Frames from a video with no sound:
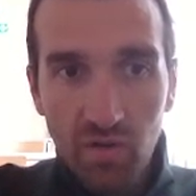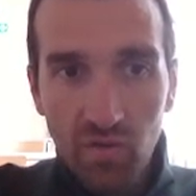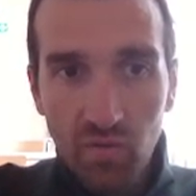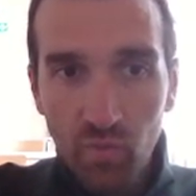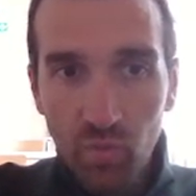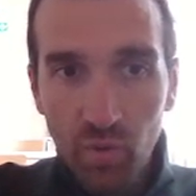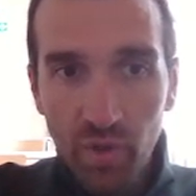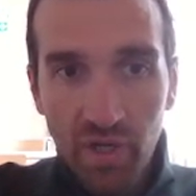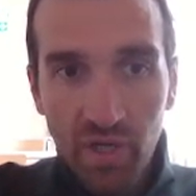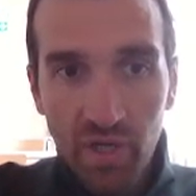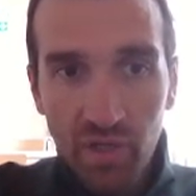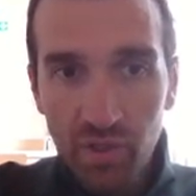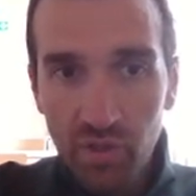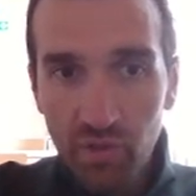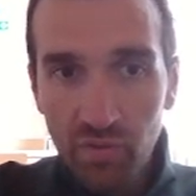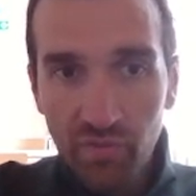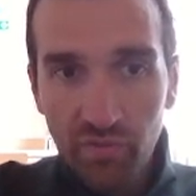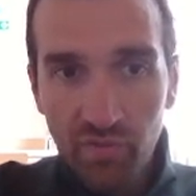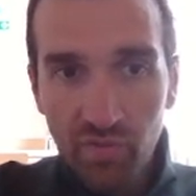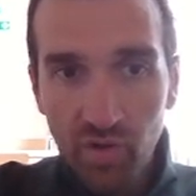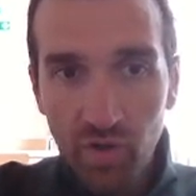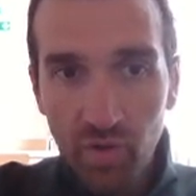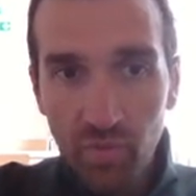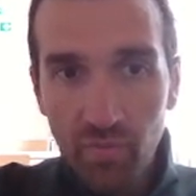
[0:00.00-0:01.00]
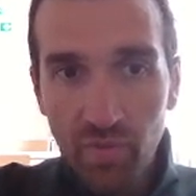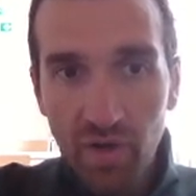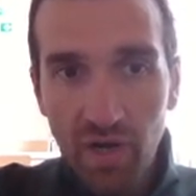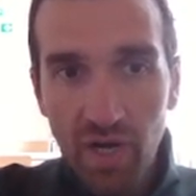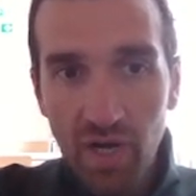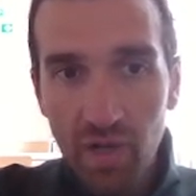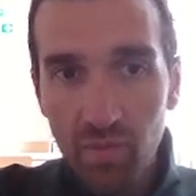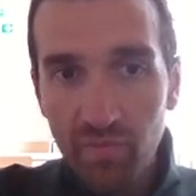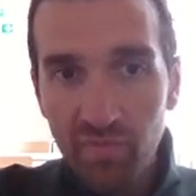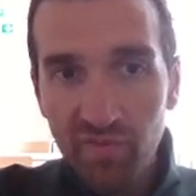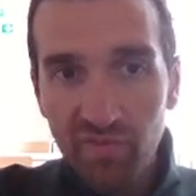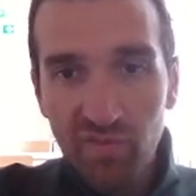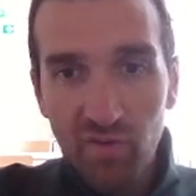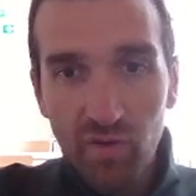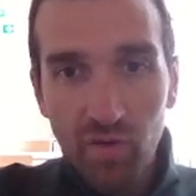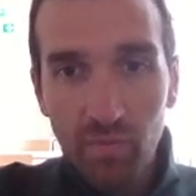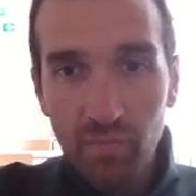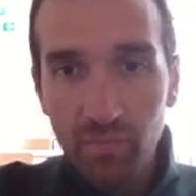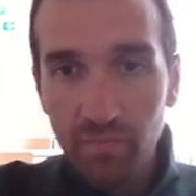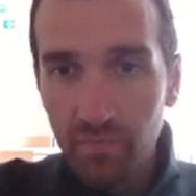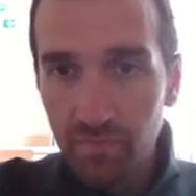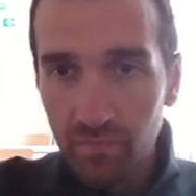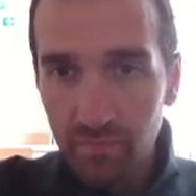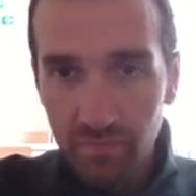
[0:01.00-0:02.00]
Where are you from? I'm
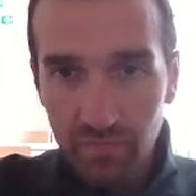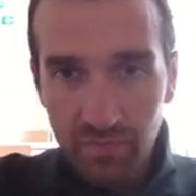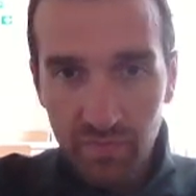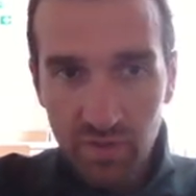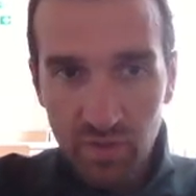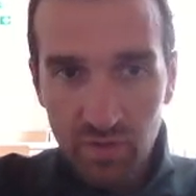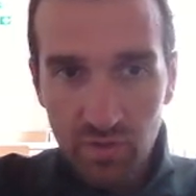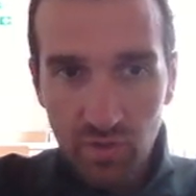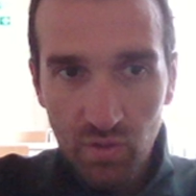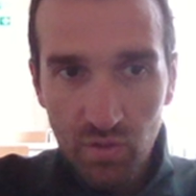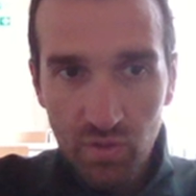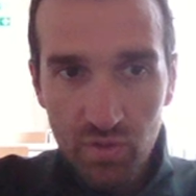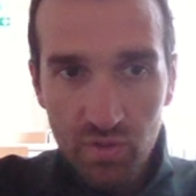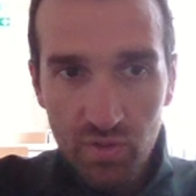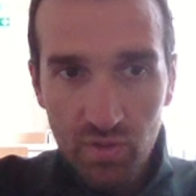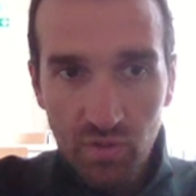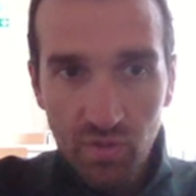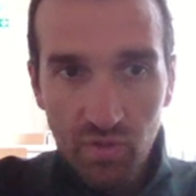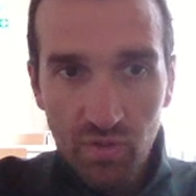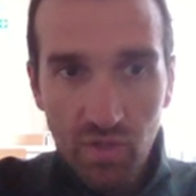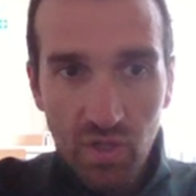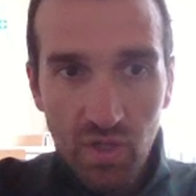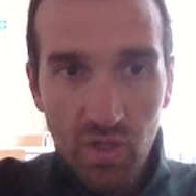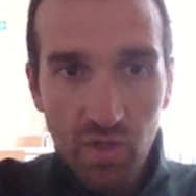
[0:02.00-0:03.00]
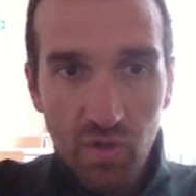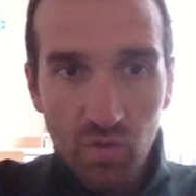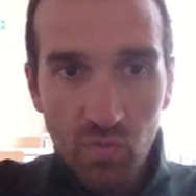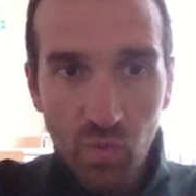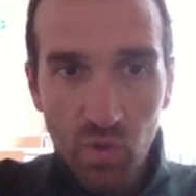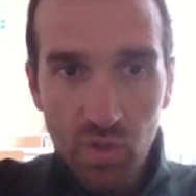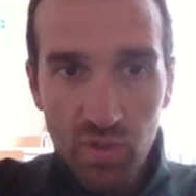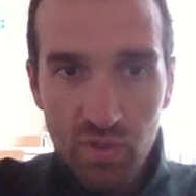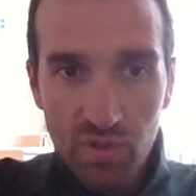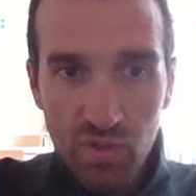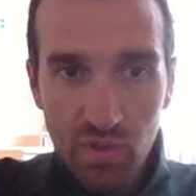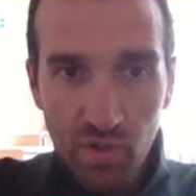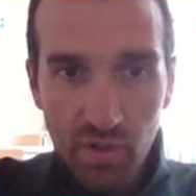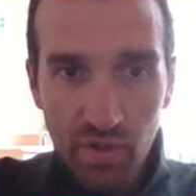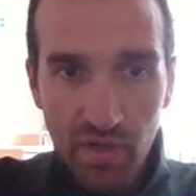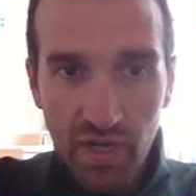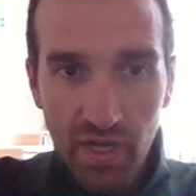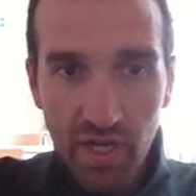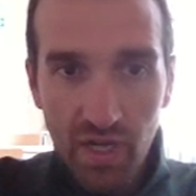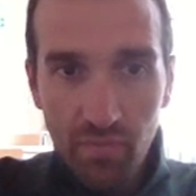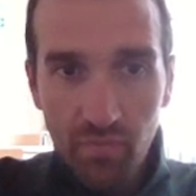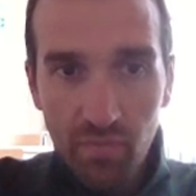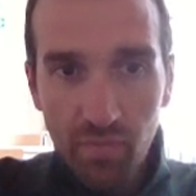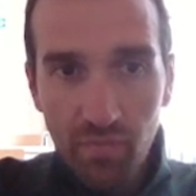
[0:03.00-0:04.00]
from so on so on. What's your
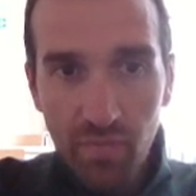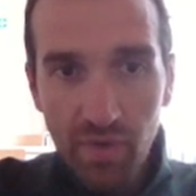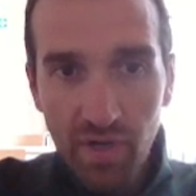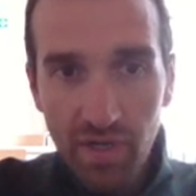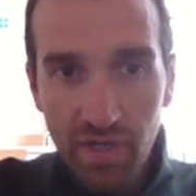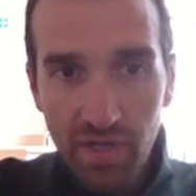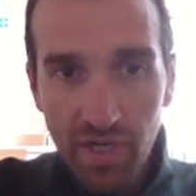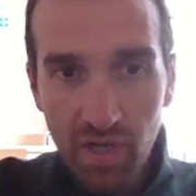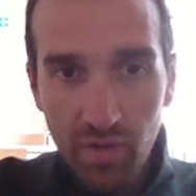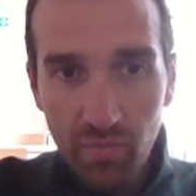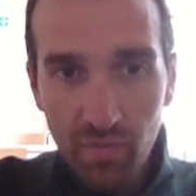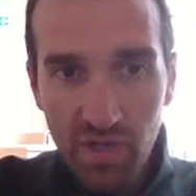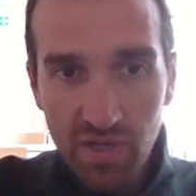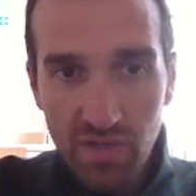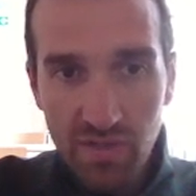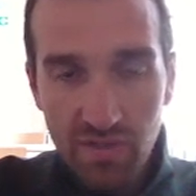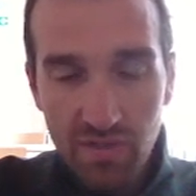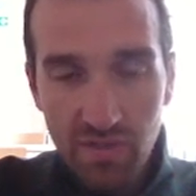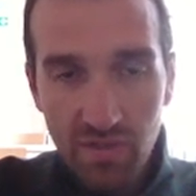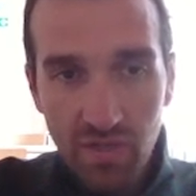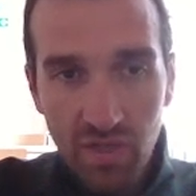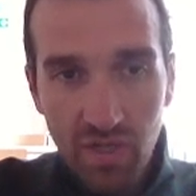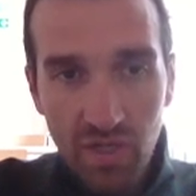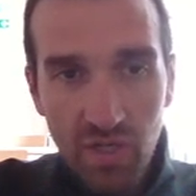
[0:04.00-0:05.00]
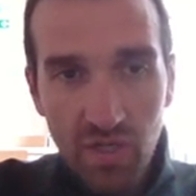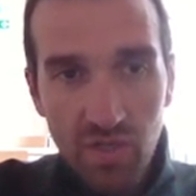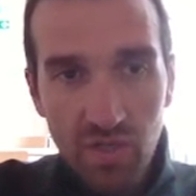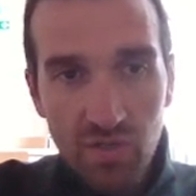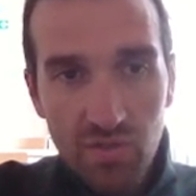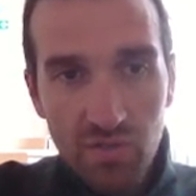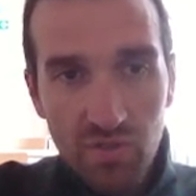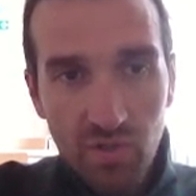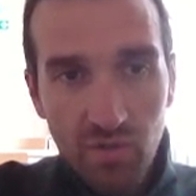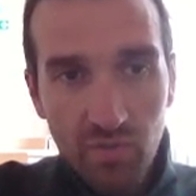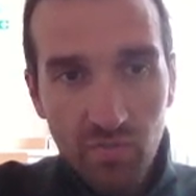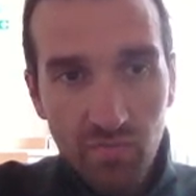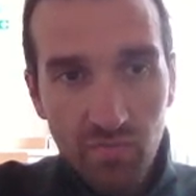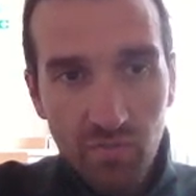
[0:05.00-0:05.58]
name? My name is. So